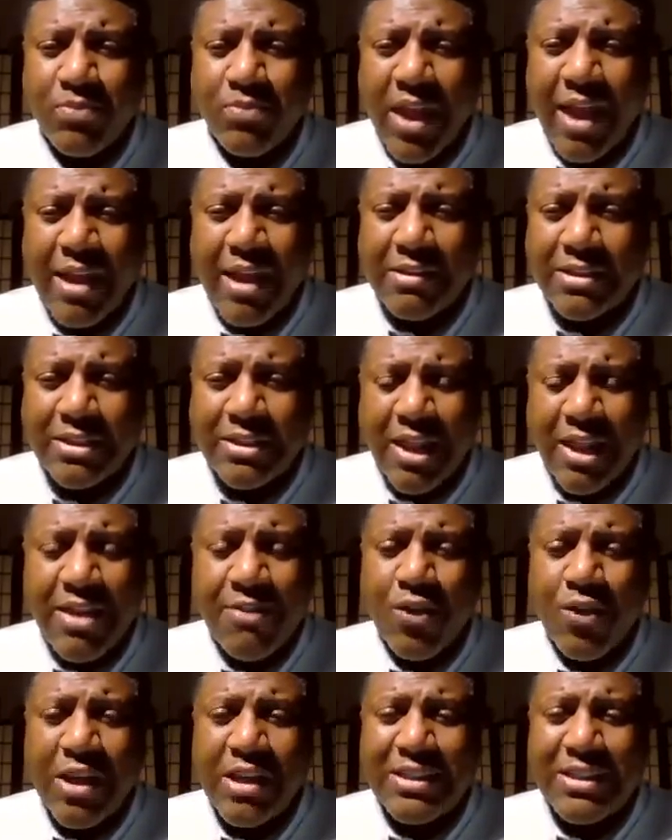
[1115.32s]

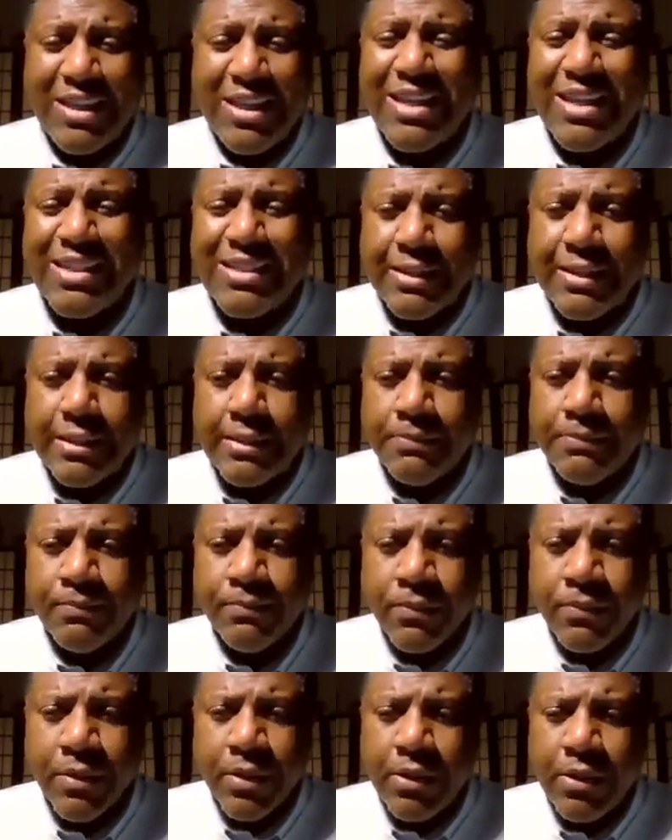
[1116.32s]
slavery has ended,
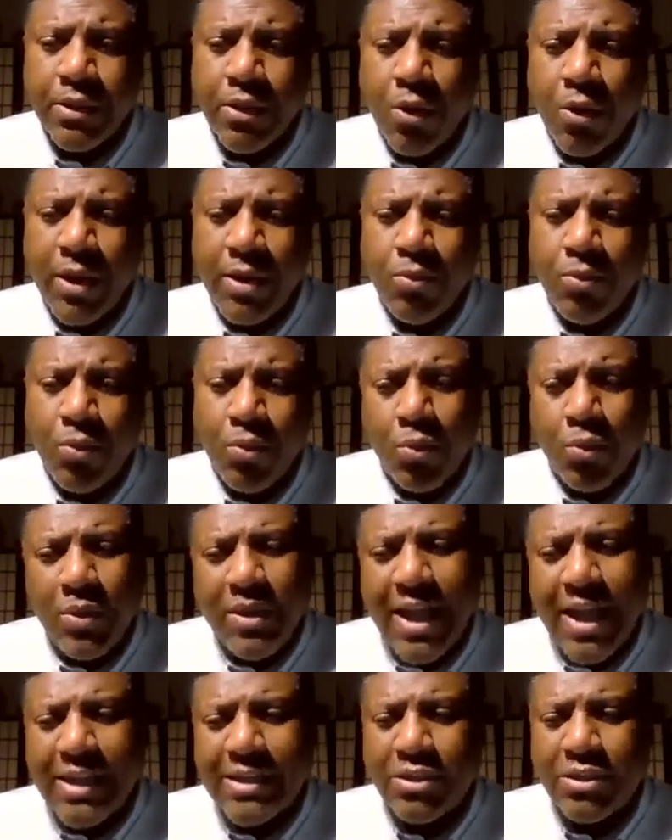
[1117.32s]
and we
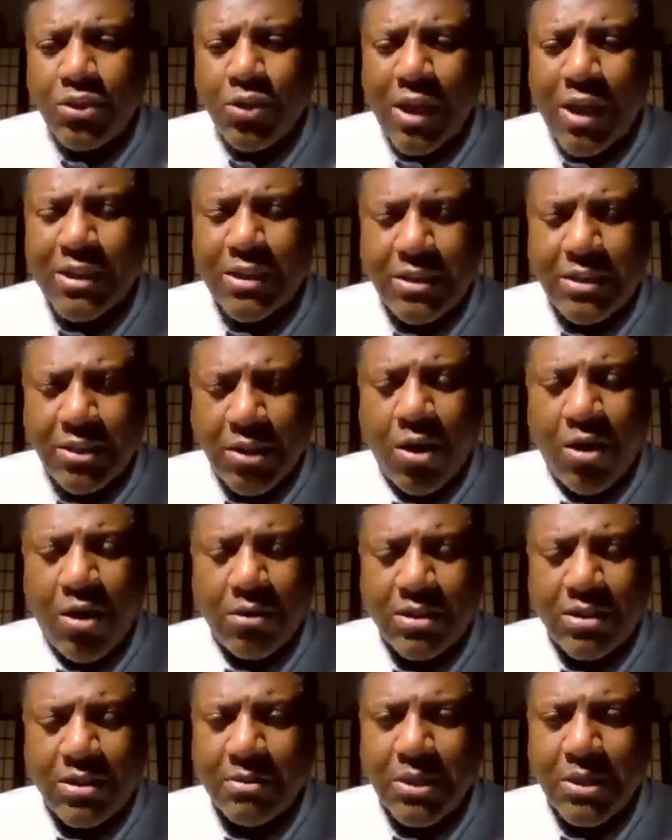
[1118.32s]
got to try to solve
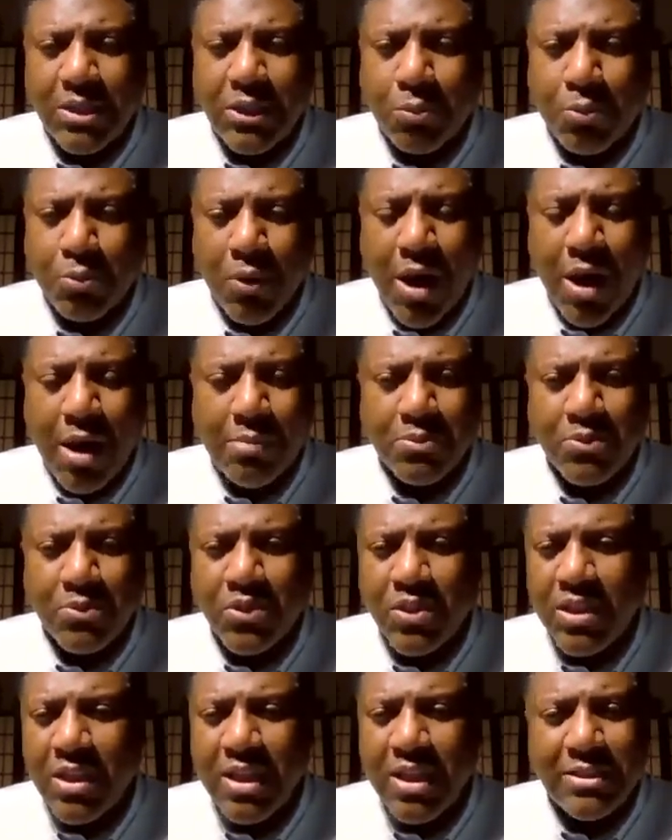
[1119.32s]
some of these
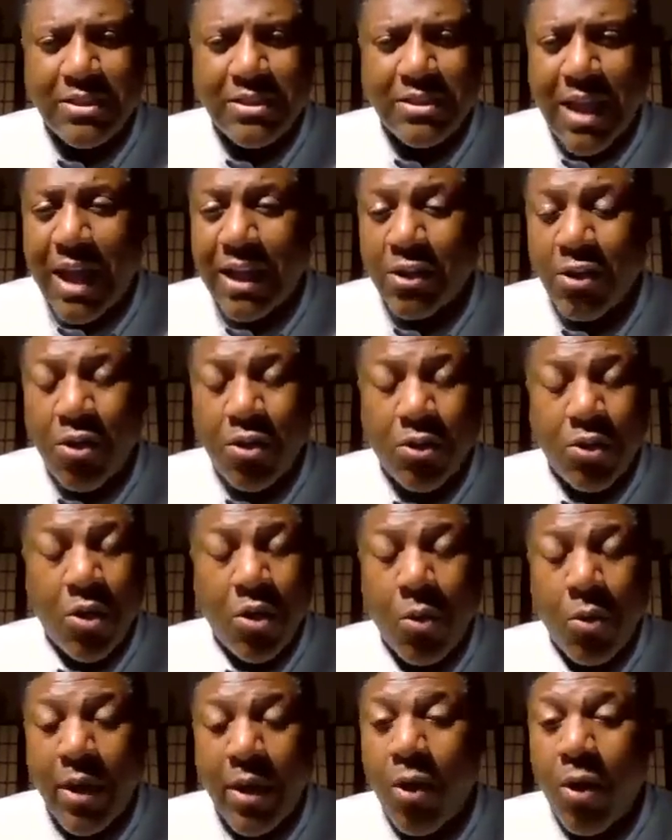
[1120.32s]
problems. It's not going to go
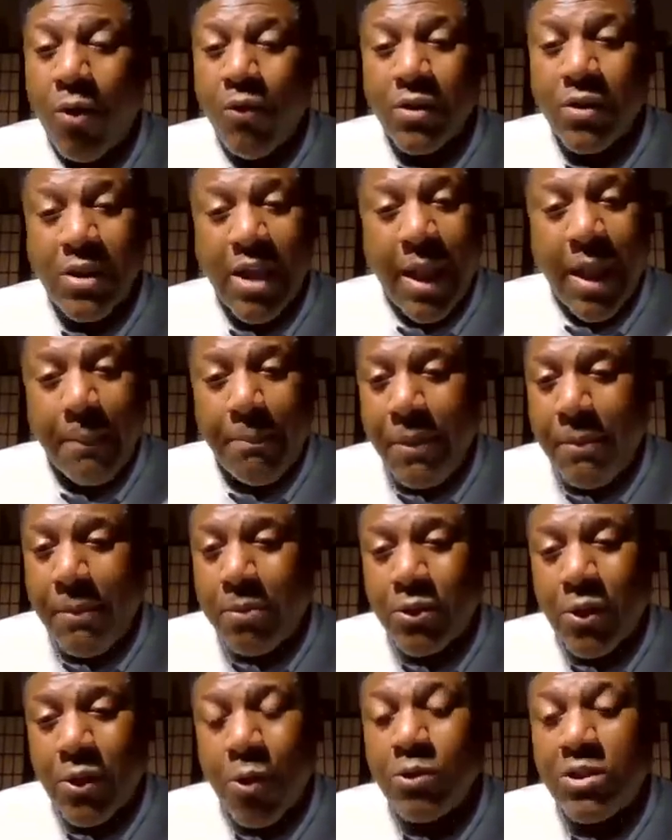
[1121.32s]
away overnight. People
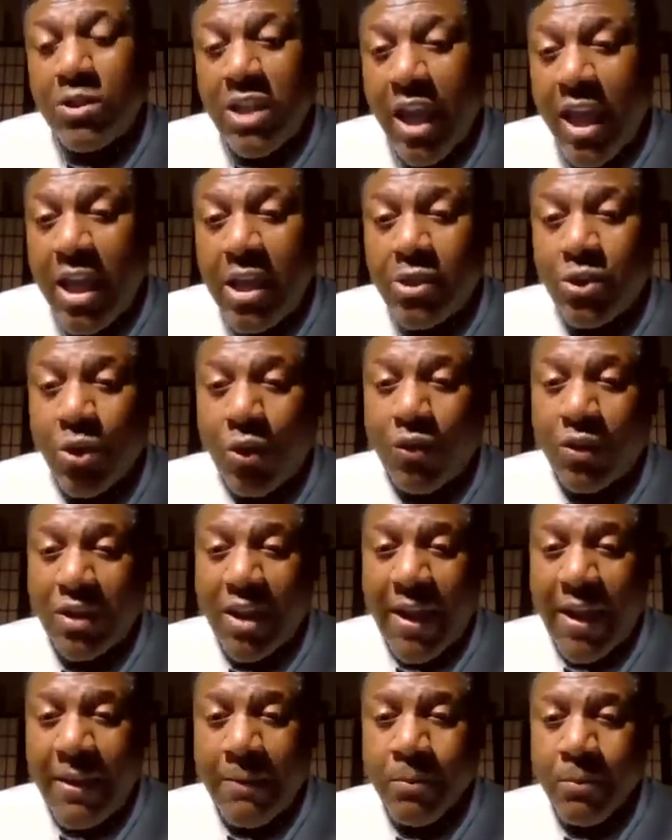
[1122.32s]
don't change
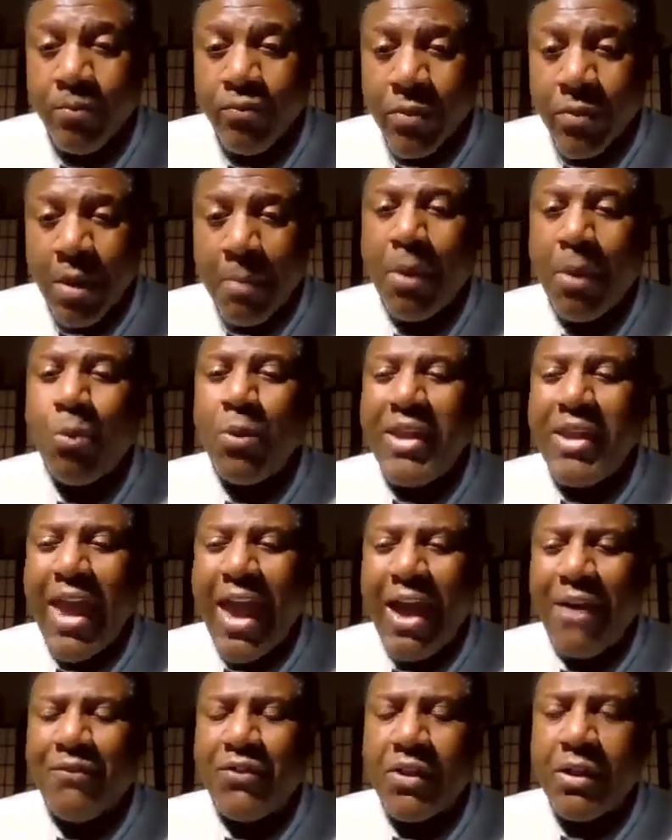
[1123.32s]
overnight, but we
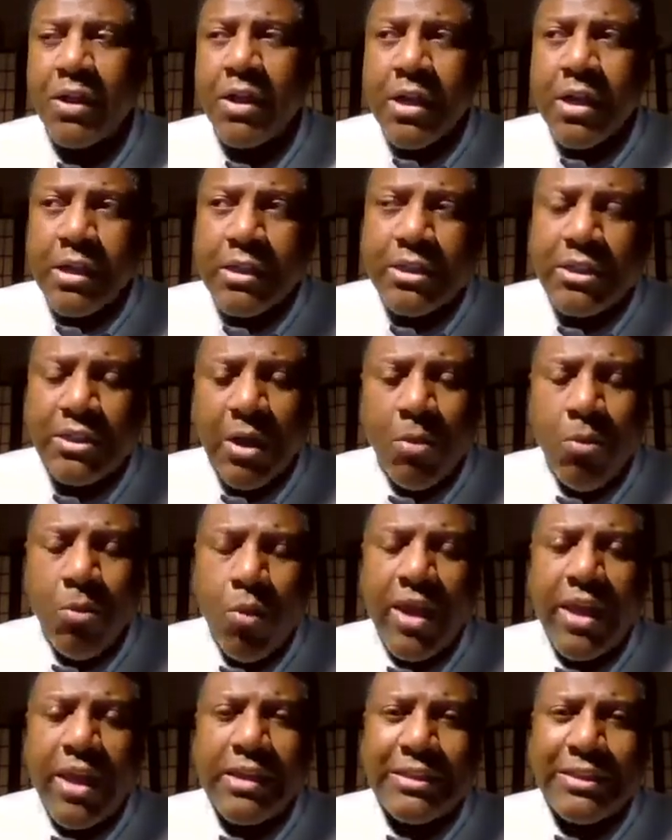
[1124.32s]
have to some
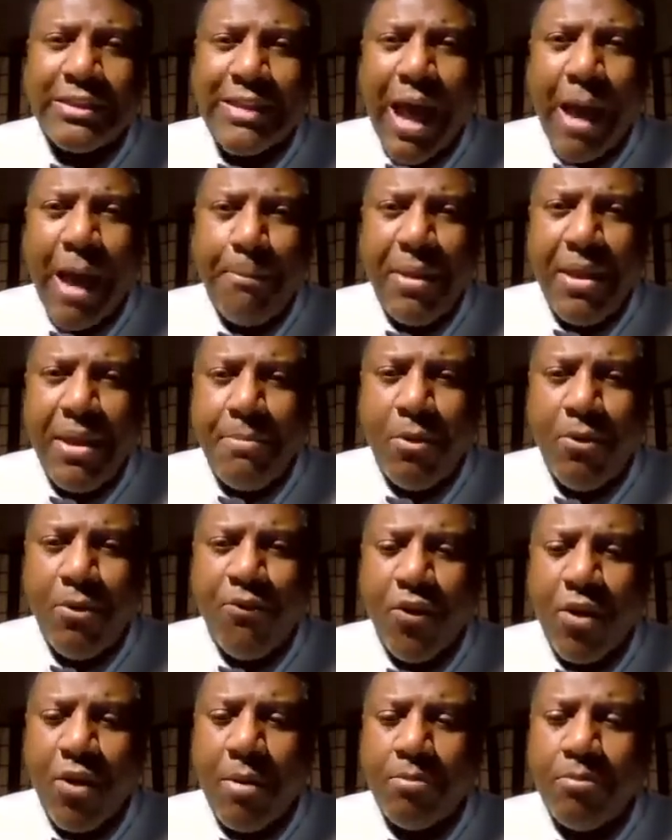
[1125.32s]
way stop
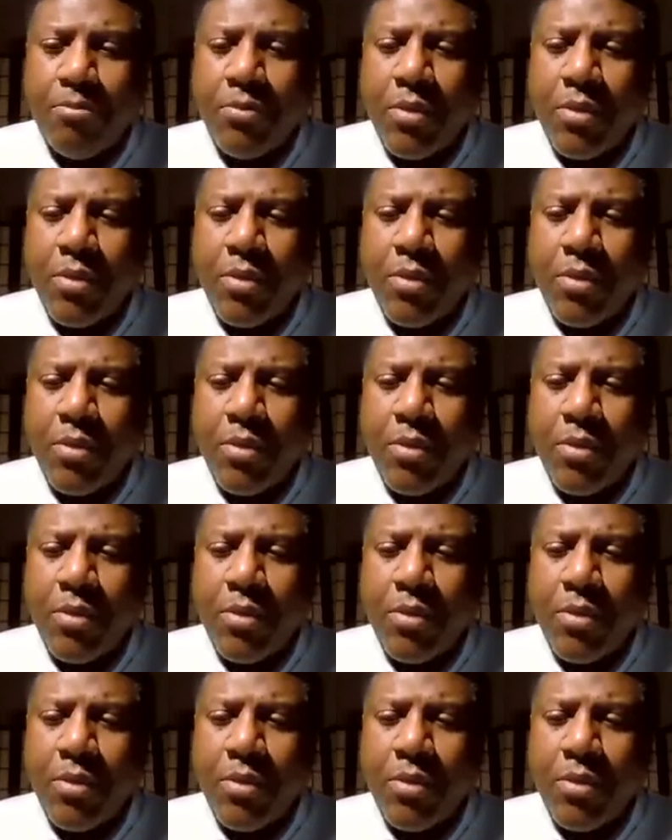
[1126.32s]
people from